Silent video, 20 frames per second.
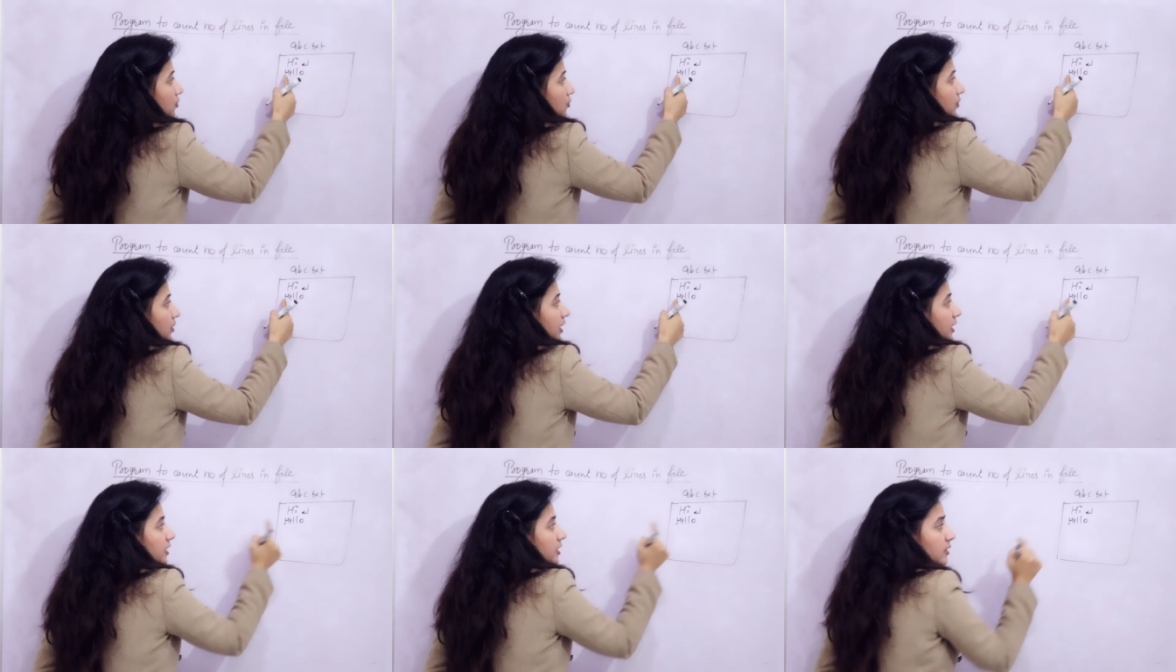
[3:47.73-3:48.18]

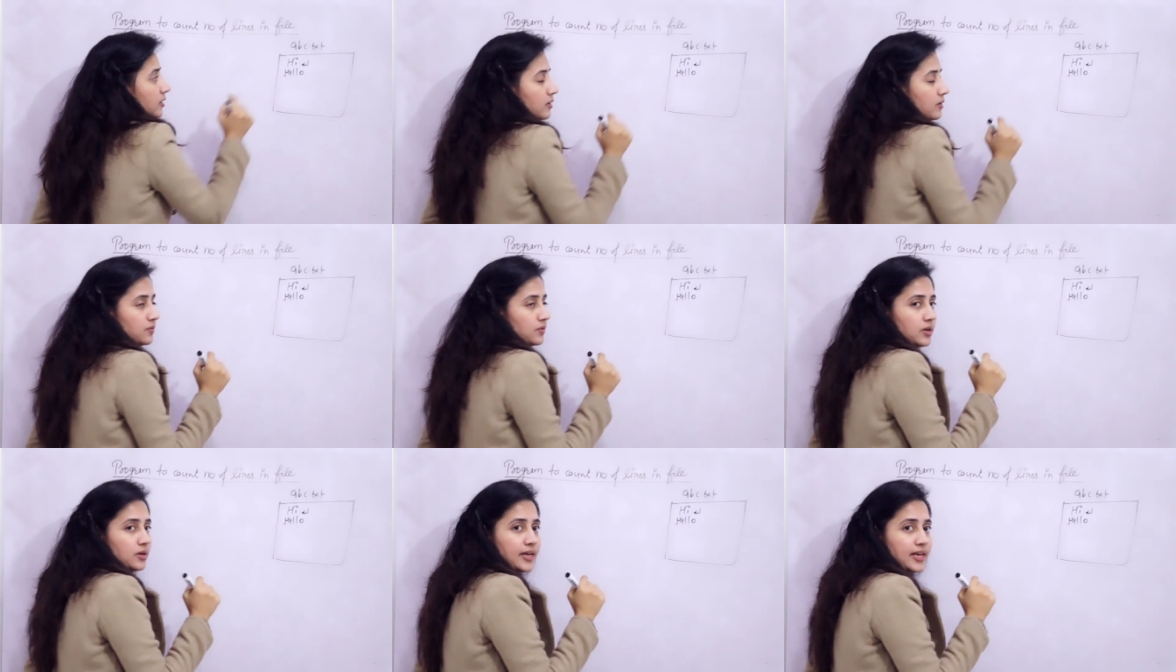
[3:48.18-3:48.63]
we are
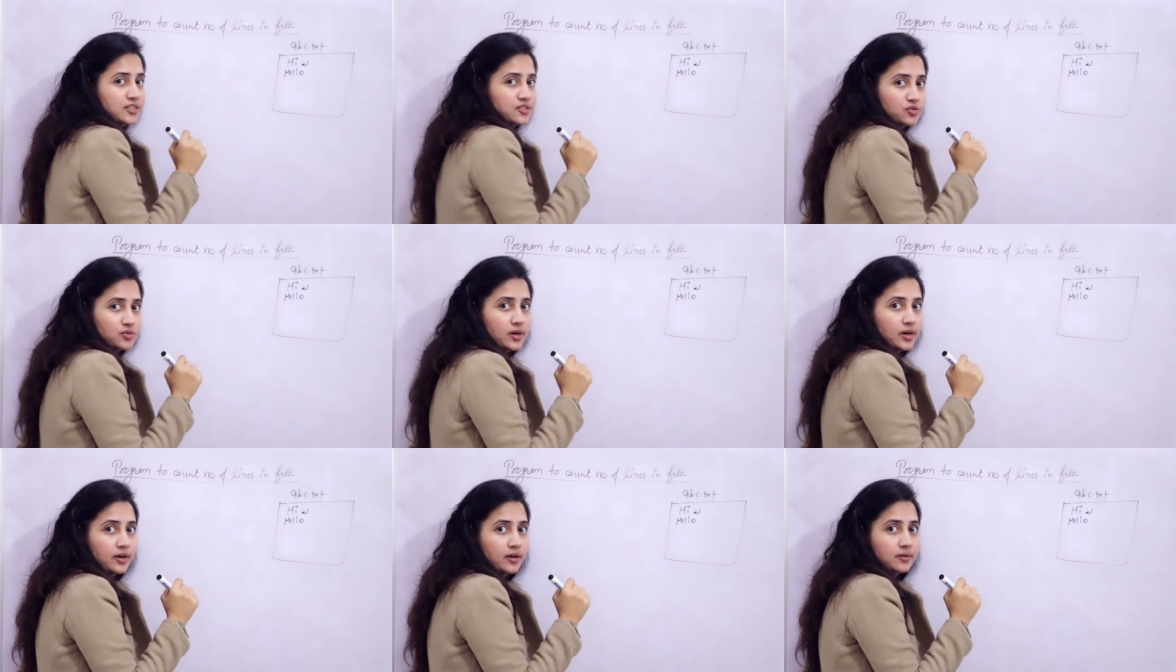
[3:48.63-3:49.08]
in the
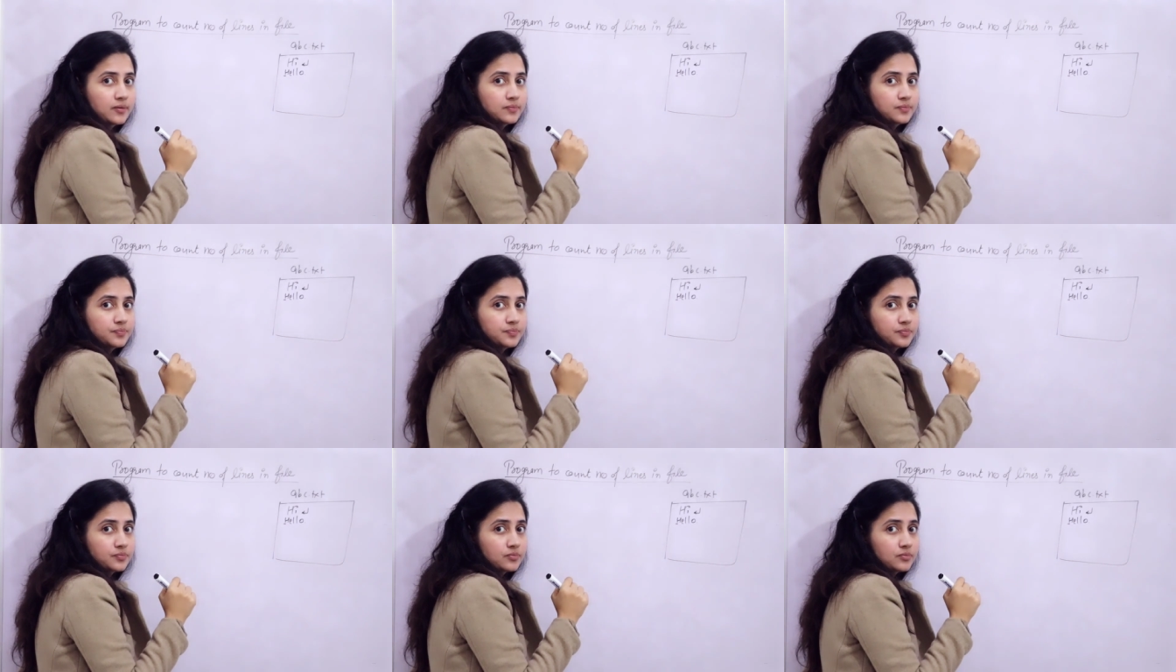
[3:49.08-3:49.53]
next line.
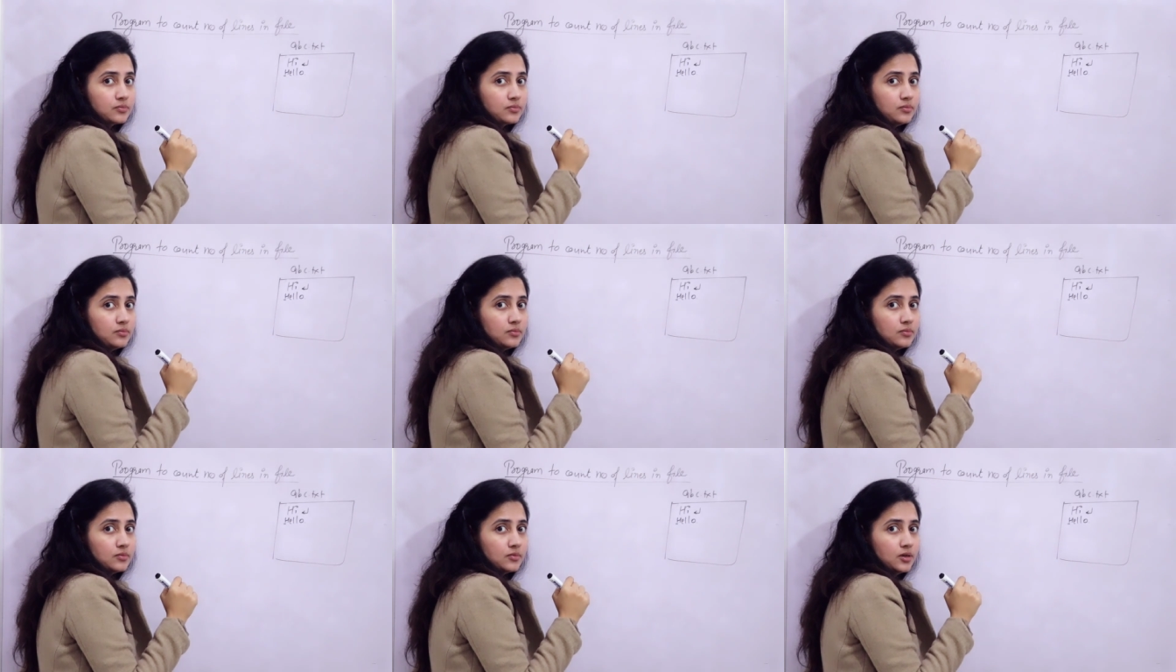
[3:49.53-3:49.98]

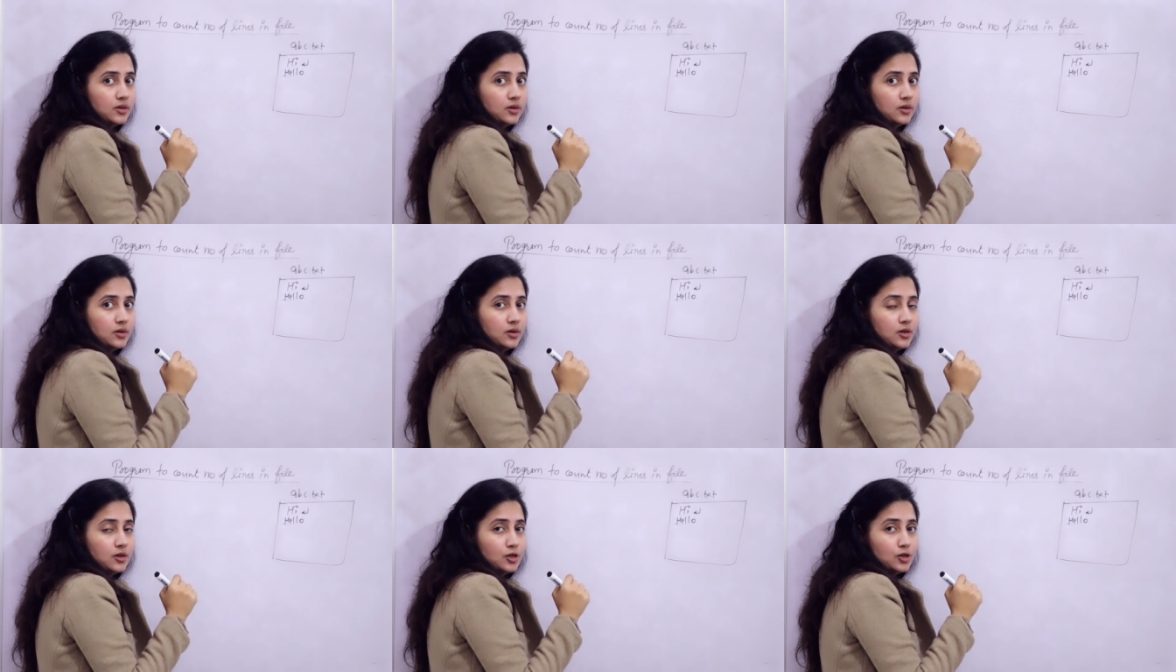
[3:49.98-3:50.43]

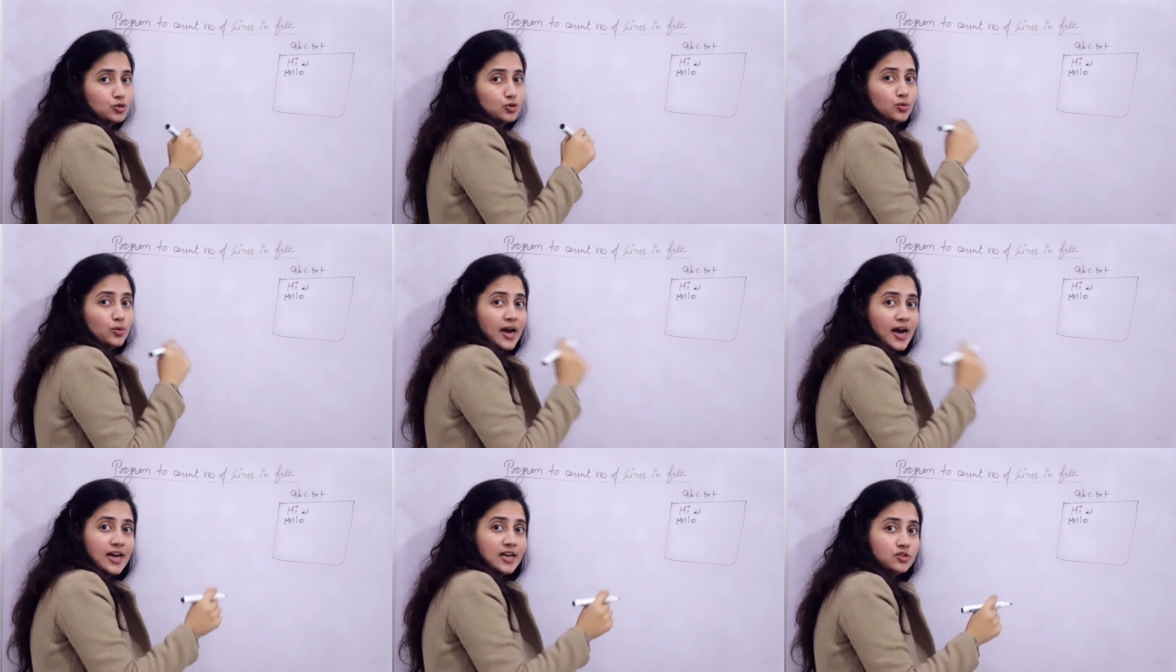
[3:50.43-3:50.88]

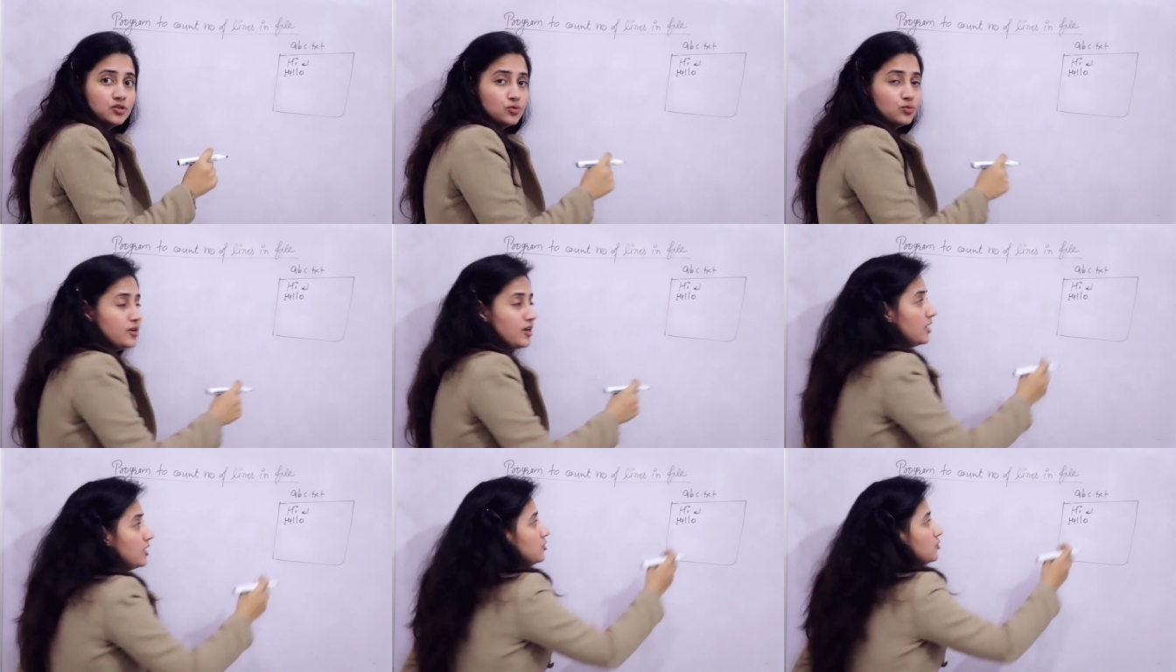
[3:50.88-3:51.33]
So as
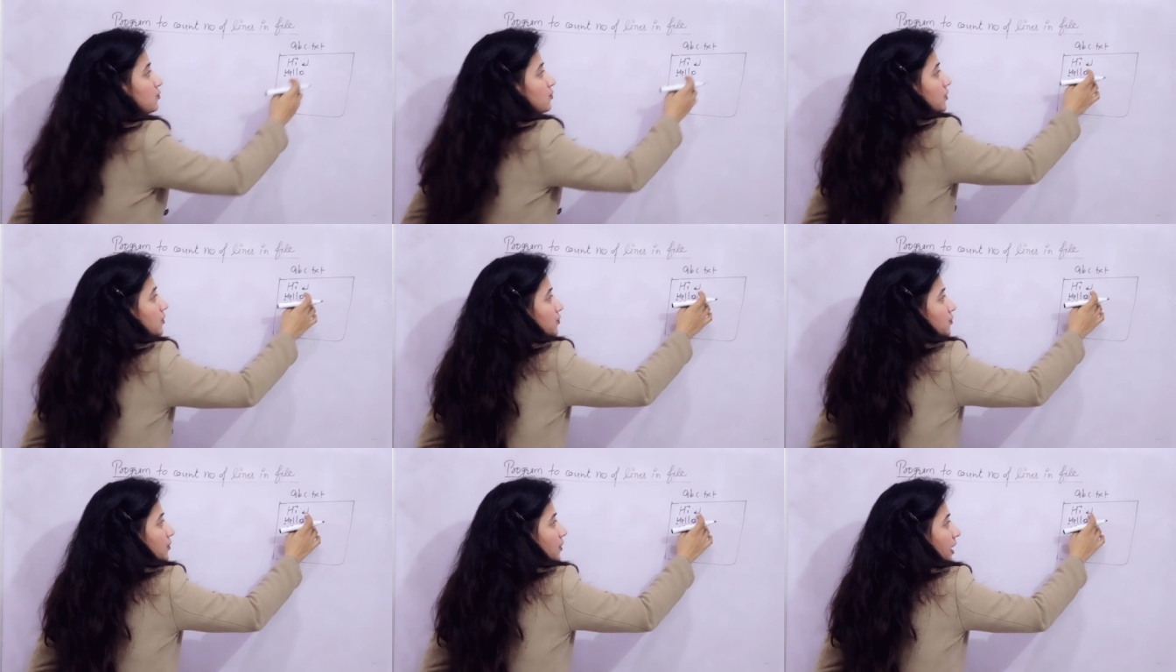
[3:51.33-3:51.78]
soon as
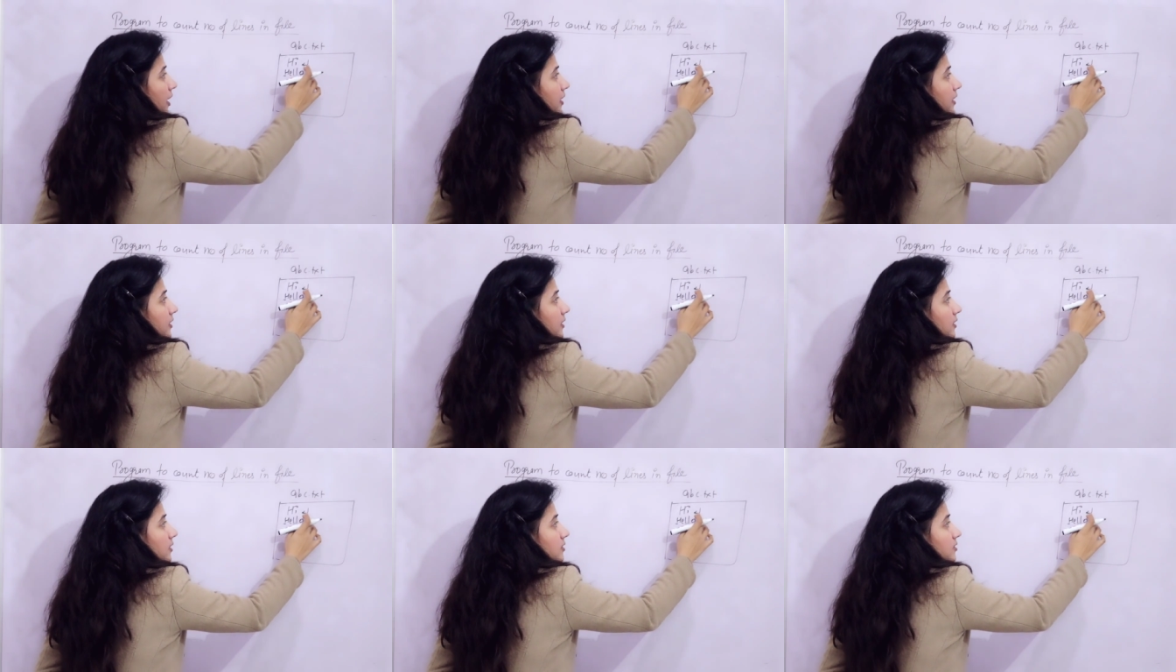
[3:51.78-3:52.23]
we
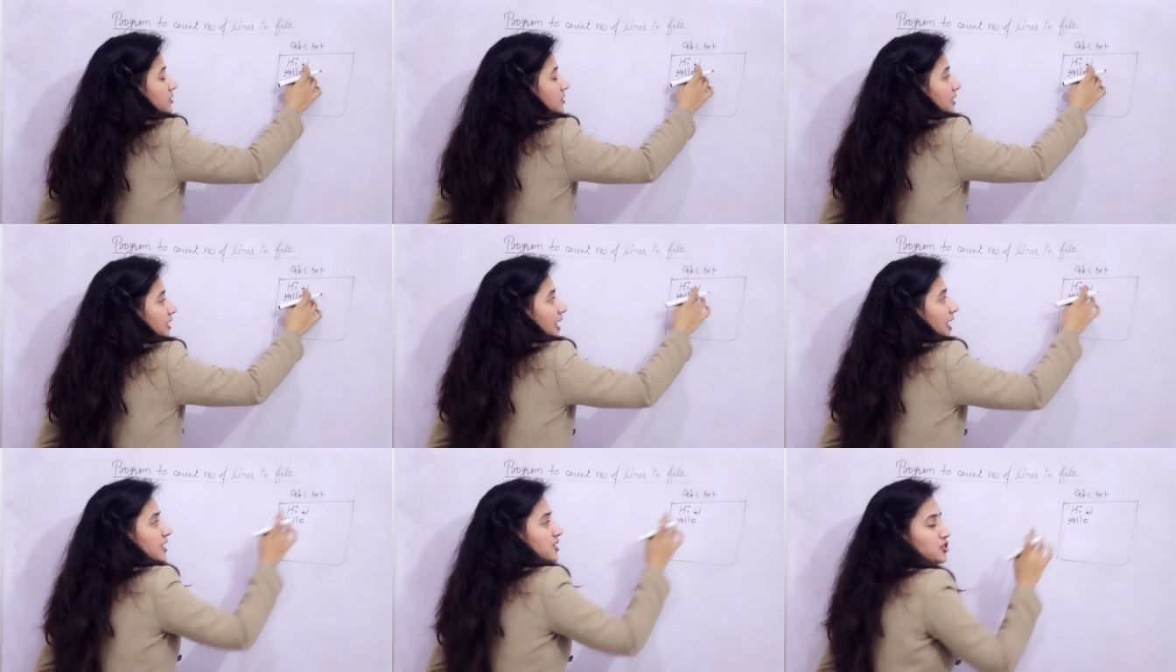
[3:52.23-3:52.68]
find a
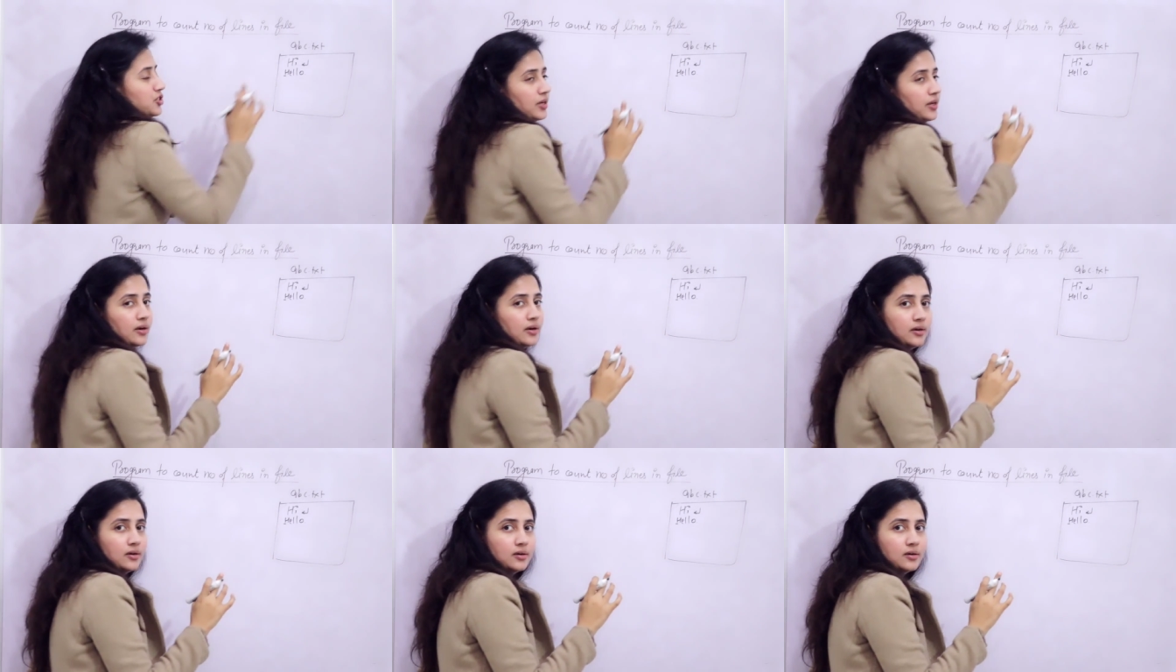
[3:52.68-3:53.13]
slash
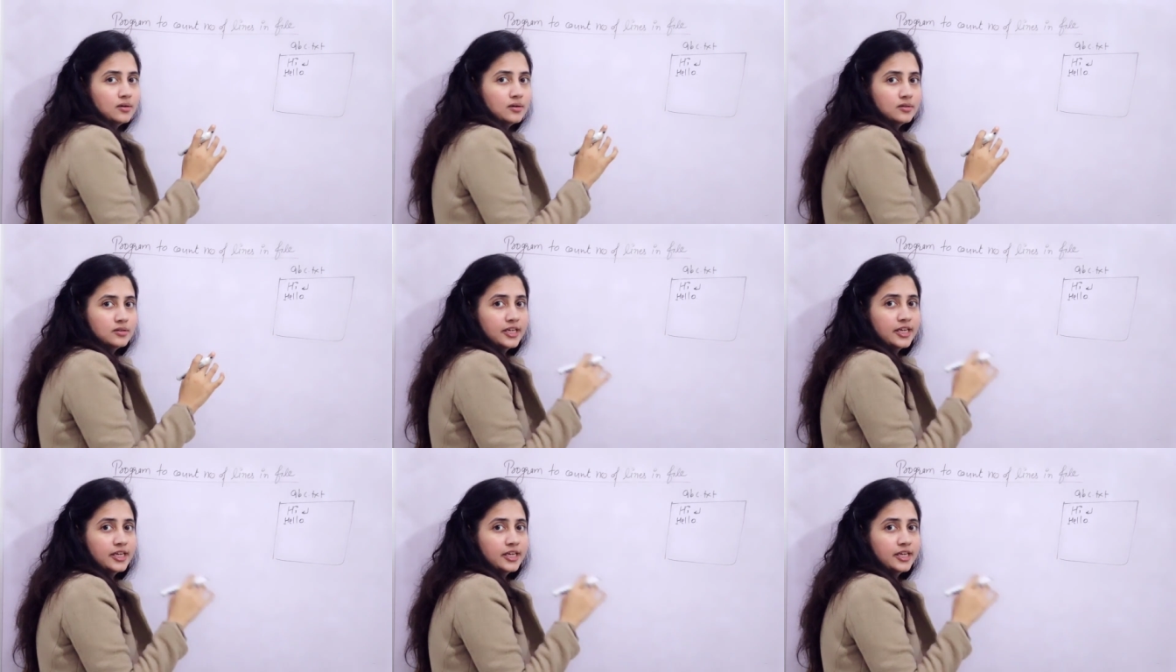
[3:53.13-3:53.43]
n,